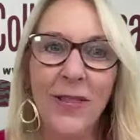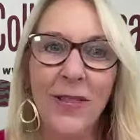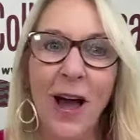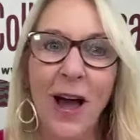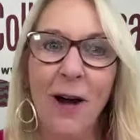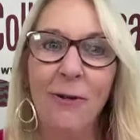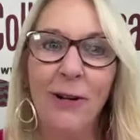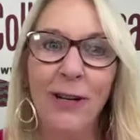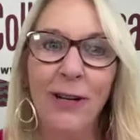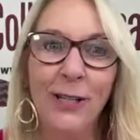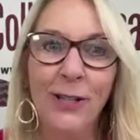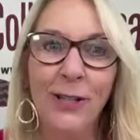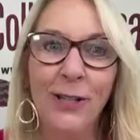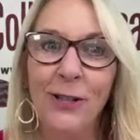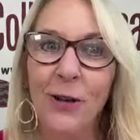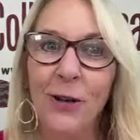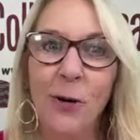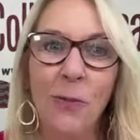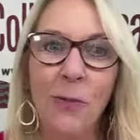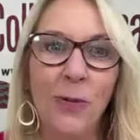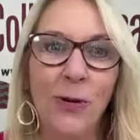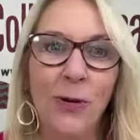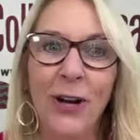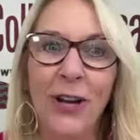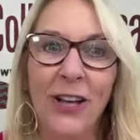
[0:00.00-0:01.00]
that was
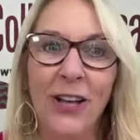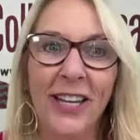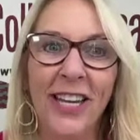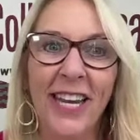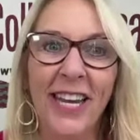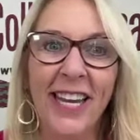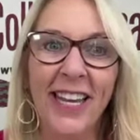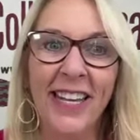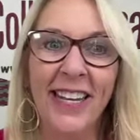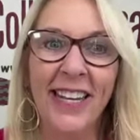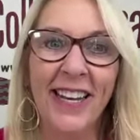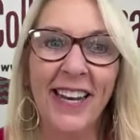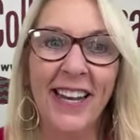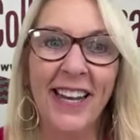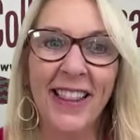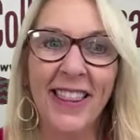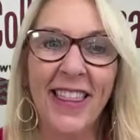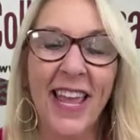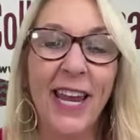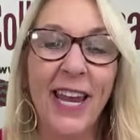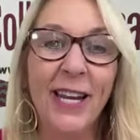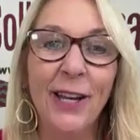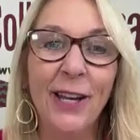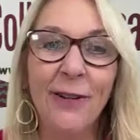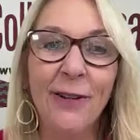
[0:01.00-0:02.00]
so brilliant.
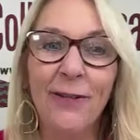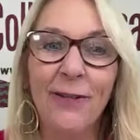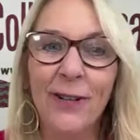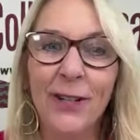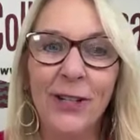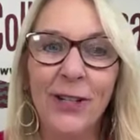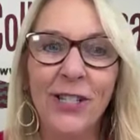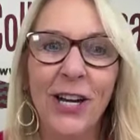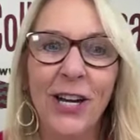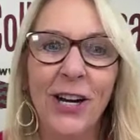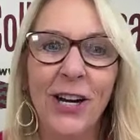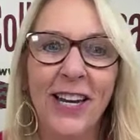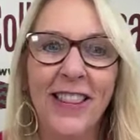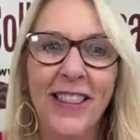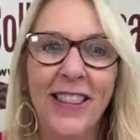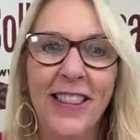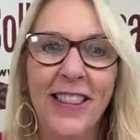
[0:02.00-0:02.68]
Thank you for sharing